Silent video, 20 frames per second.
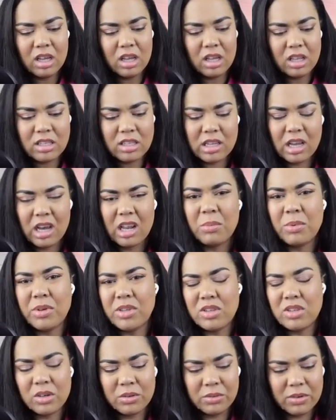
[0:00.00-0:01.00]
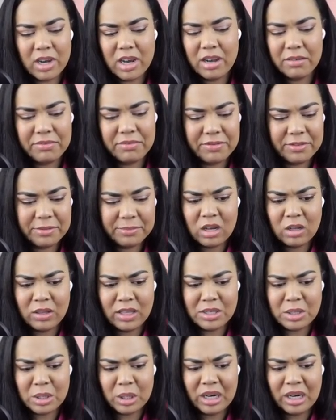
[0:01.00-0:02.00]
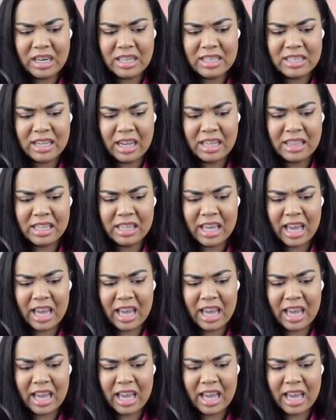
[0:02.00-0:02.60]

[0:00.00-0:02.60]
It's gotta be so rough. Oh, that's her inside the